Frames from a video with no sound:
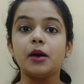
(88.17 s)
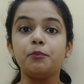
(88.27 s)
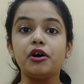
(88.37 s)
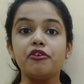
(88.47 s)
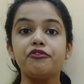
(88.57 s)

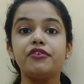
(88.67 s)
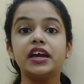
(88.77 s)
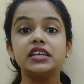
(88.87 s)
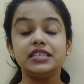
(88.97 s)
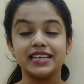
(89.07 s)

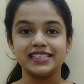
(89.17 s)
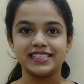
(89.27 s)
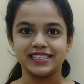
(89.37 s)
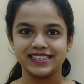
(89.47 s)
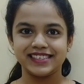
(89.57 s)
perfect
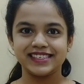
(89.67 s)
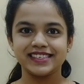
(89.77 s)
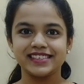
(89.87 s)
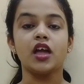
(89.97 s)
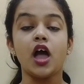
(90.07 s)
tenses.
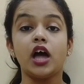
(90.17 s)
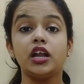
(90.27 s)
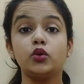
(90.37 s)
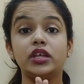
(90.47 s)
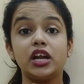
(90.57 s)

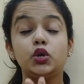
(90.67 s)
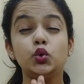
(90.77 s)
Now there are